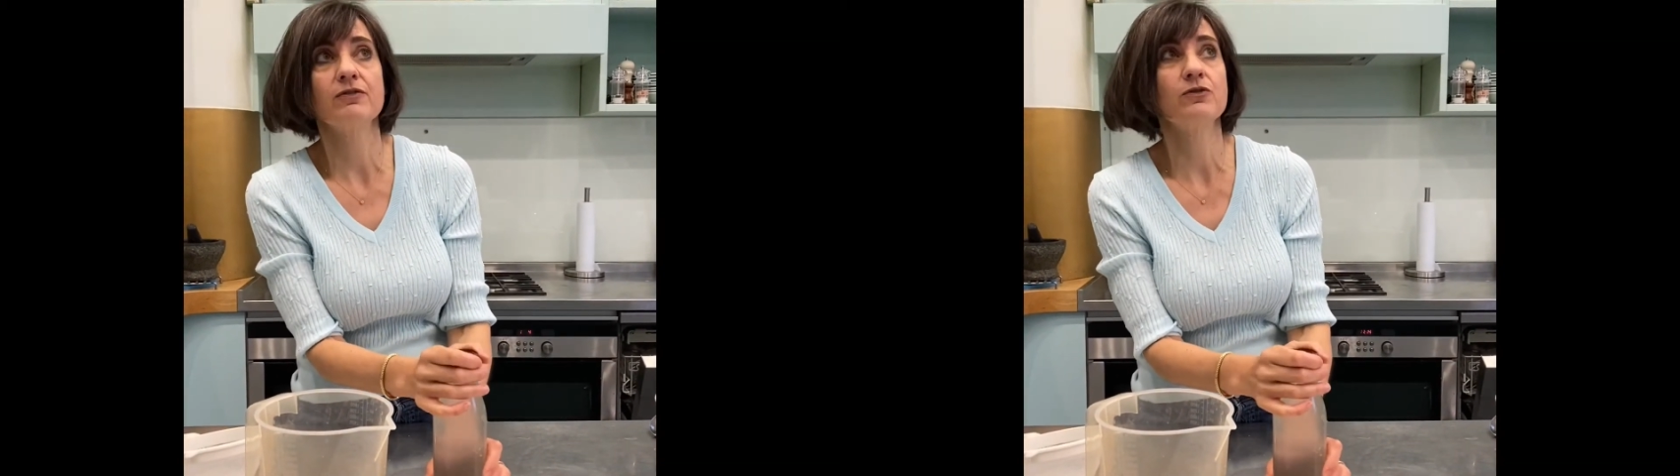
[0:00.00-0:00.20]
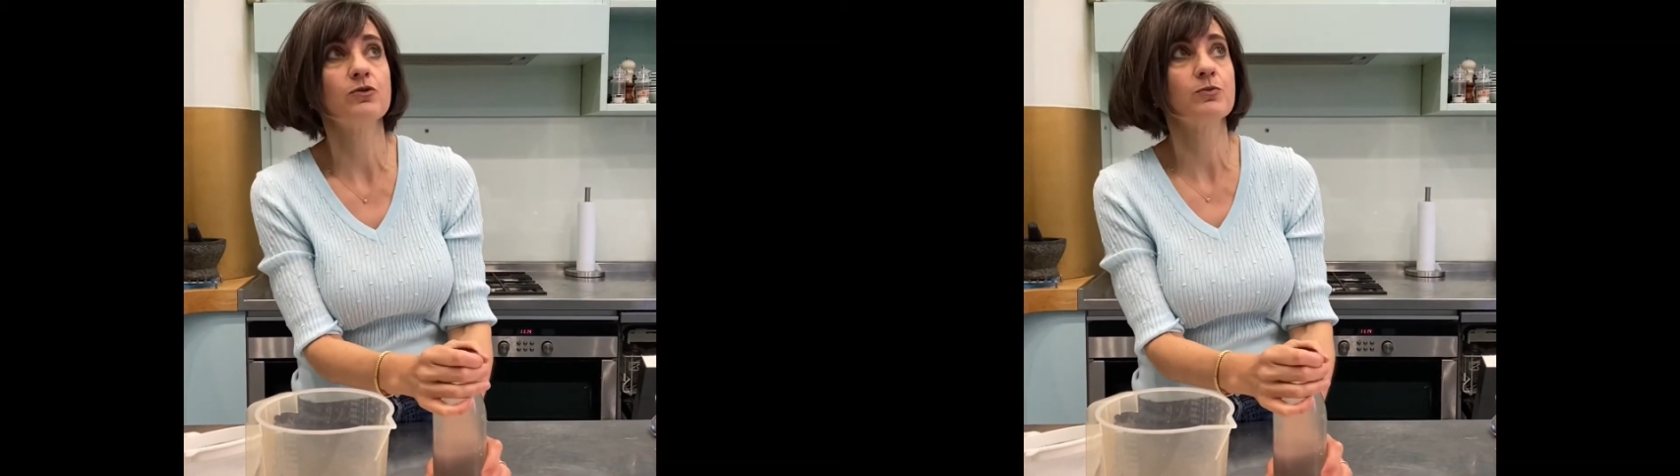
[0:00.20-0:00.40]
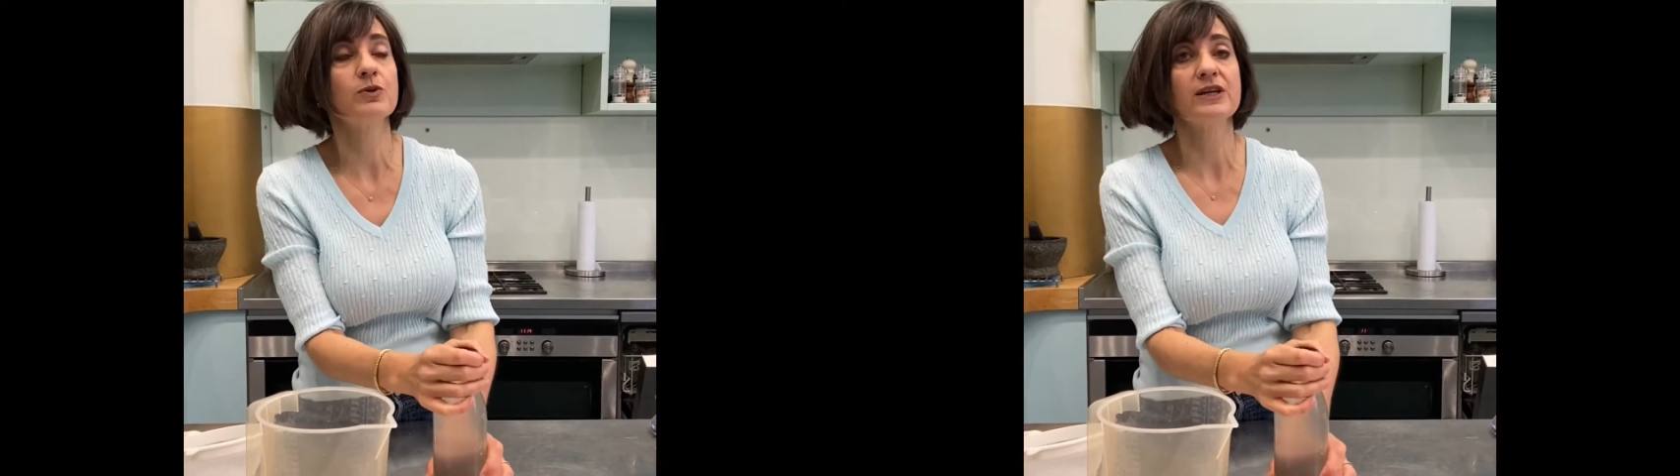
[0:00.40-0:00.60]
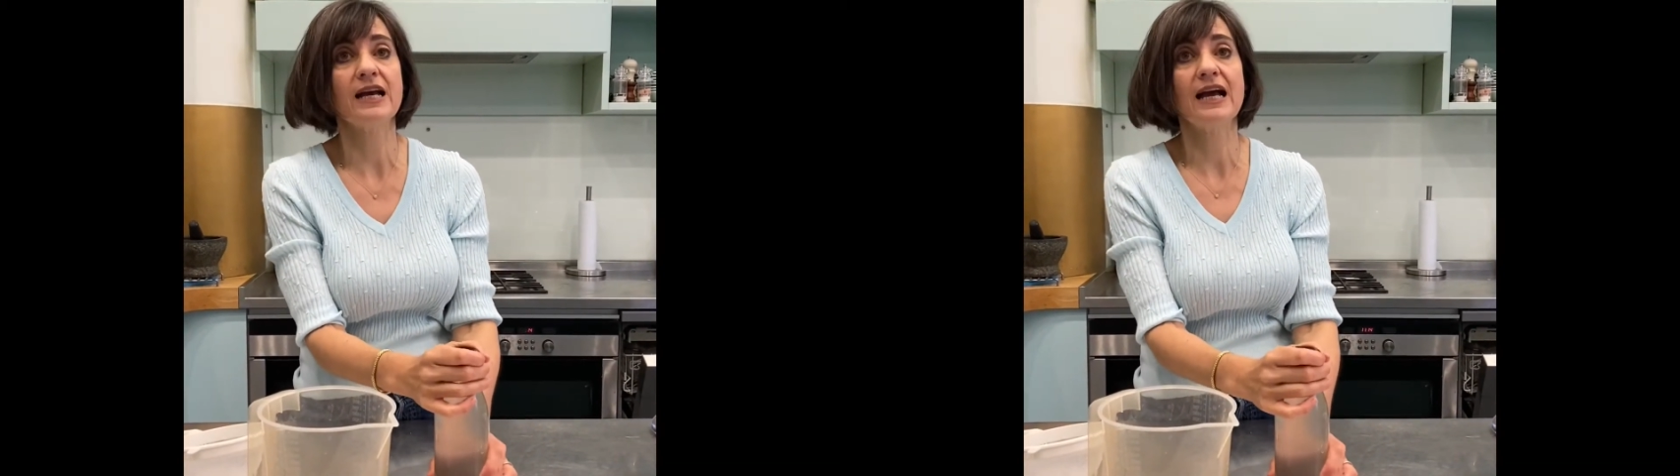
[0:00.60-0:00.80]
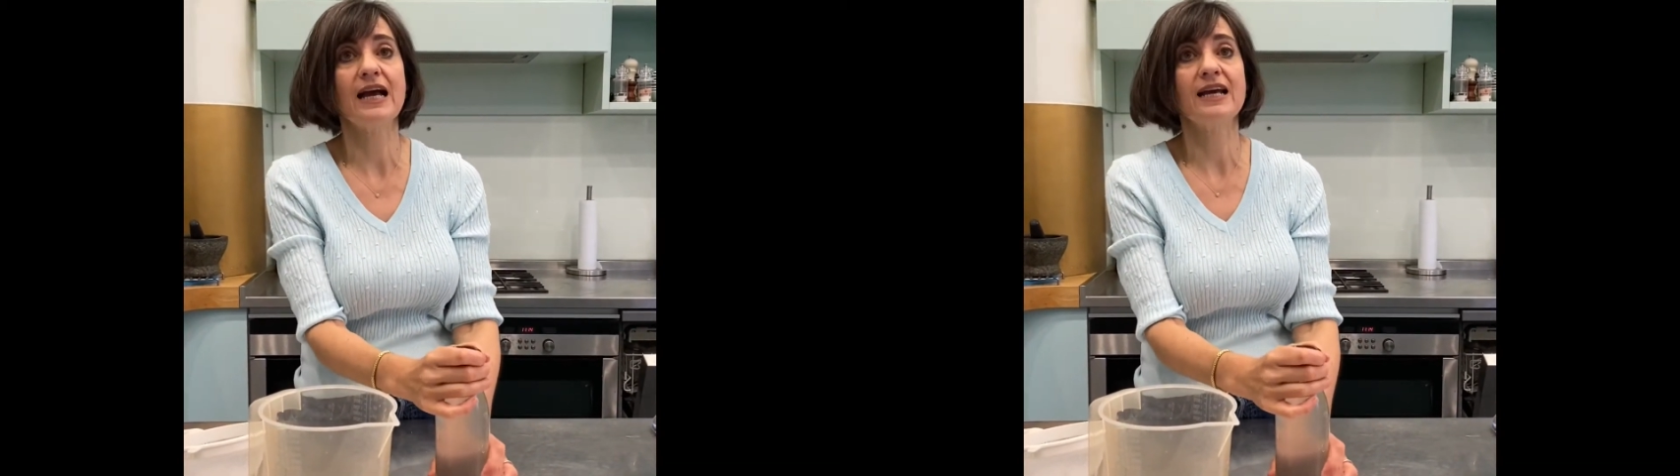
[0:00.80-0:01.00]

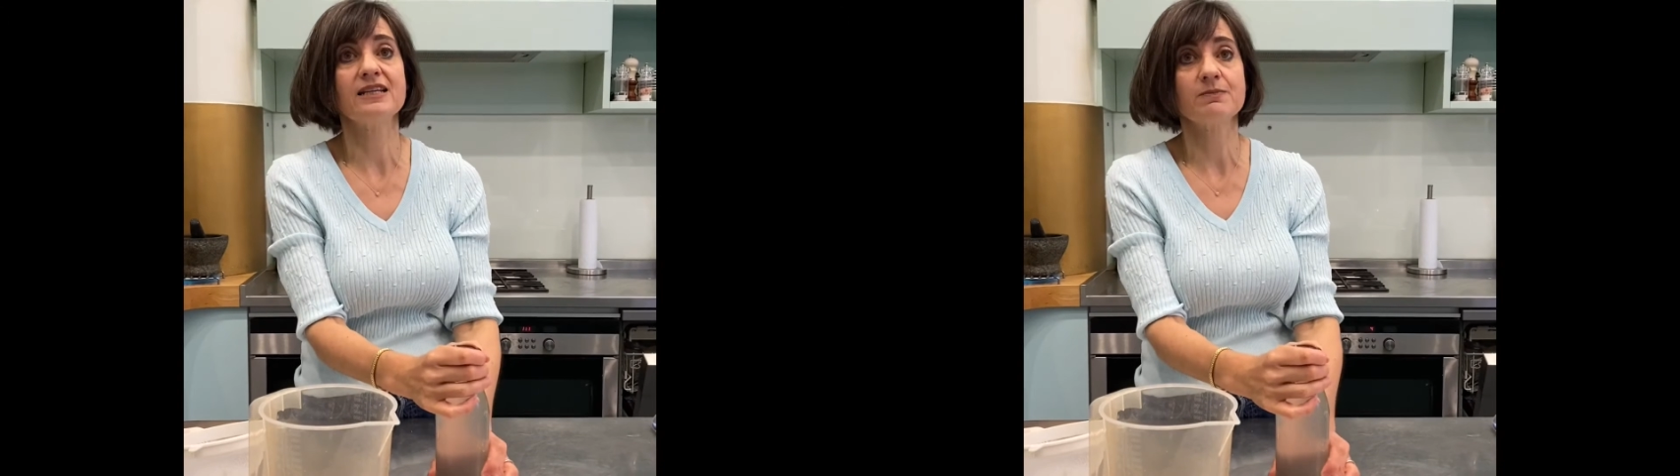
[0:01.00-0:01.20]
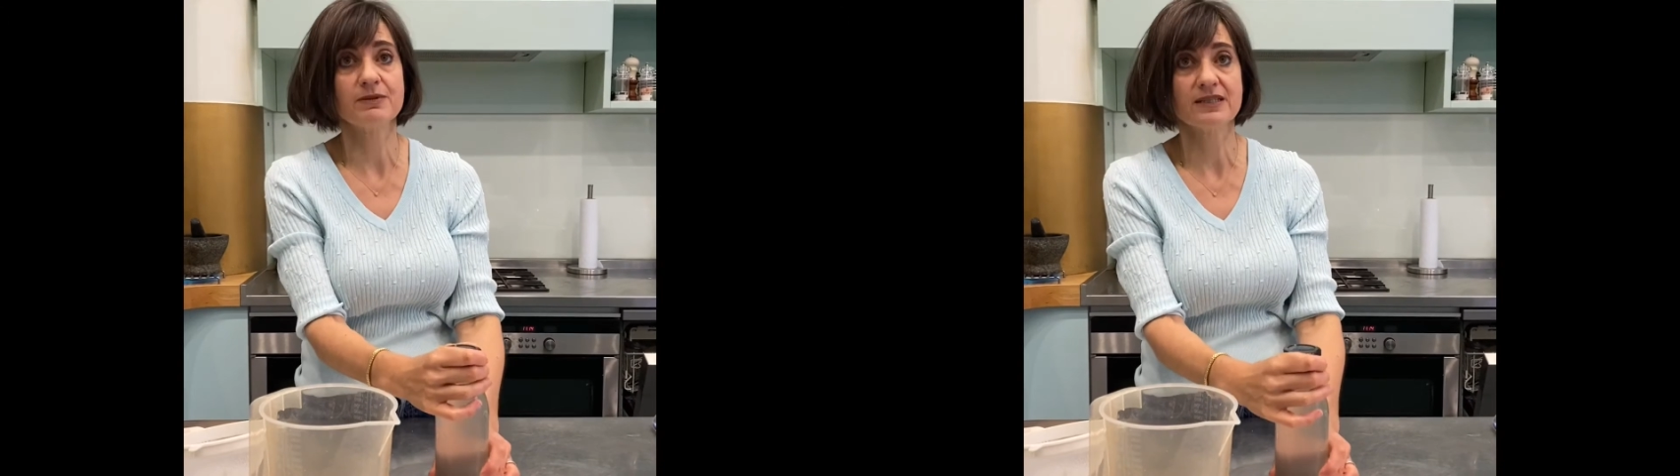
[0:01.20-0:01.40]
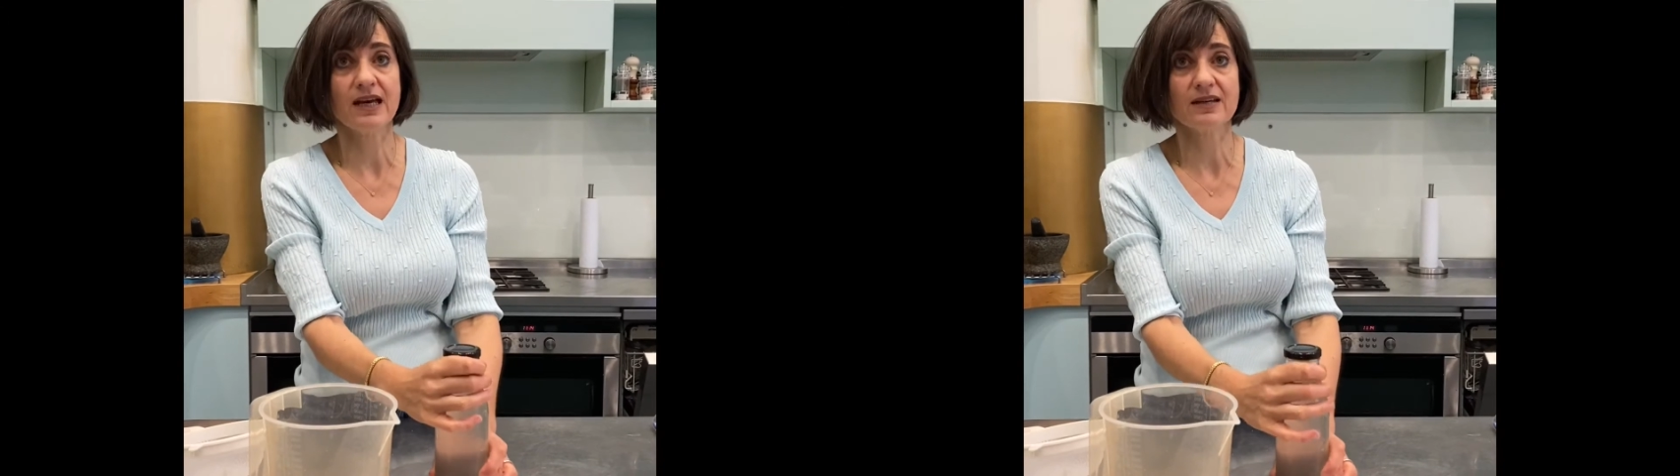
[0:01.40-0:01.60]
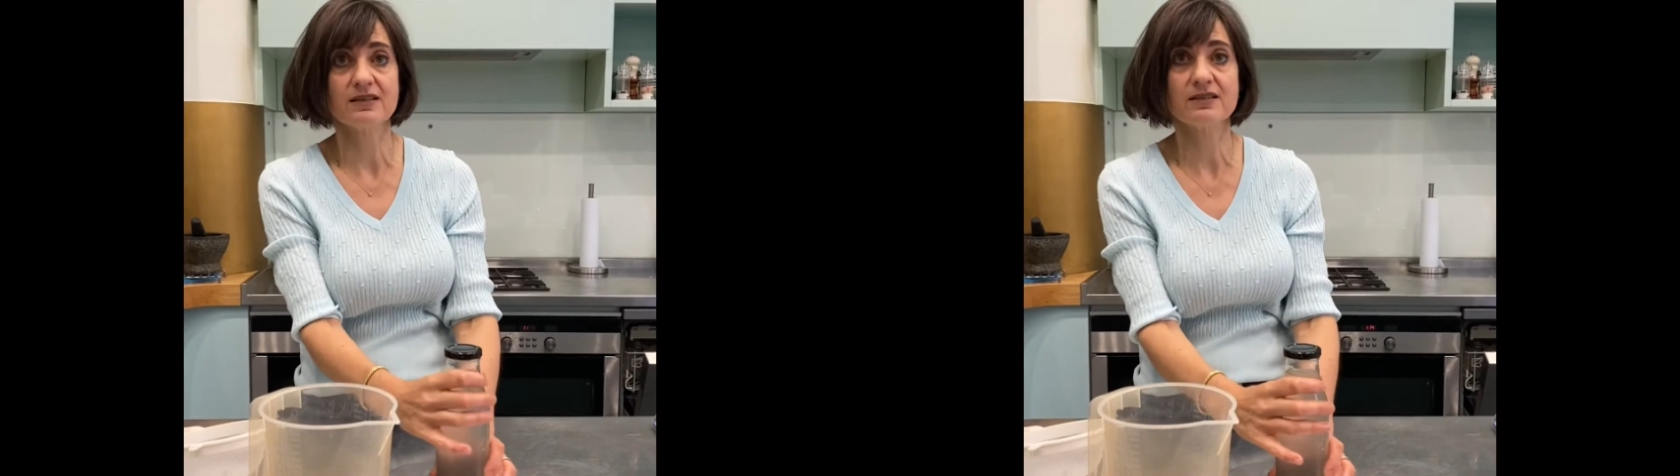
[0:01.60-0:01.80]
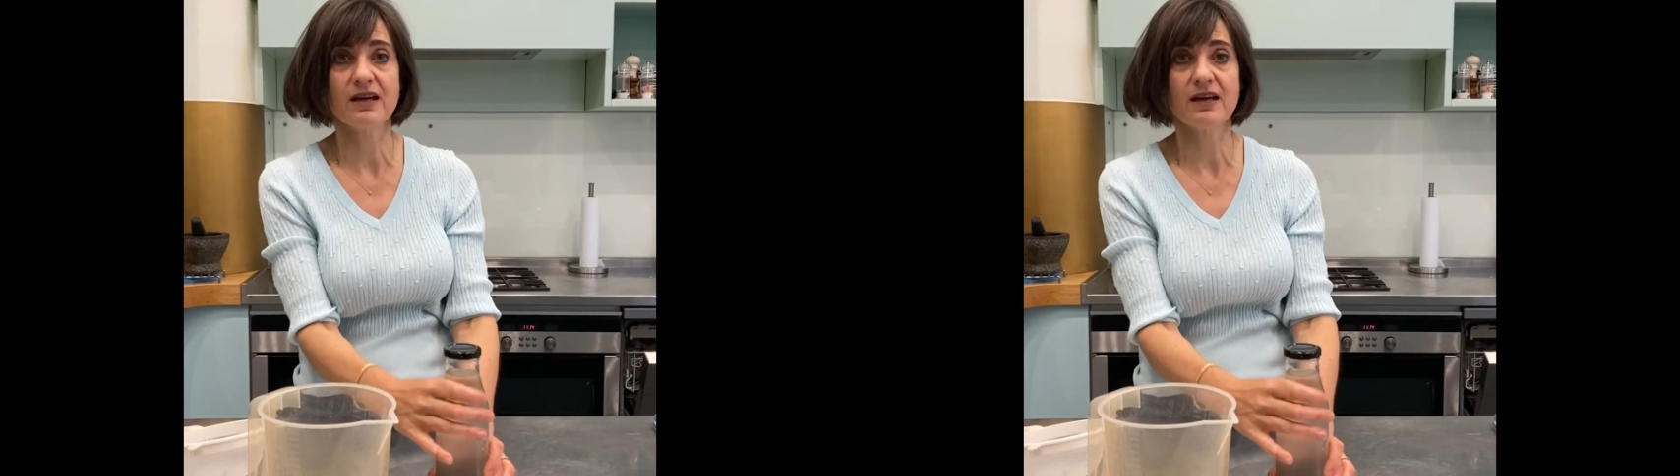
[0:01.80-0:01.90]
0.8%,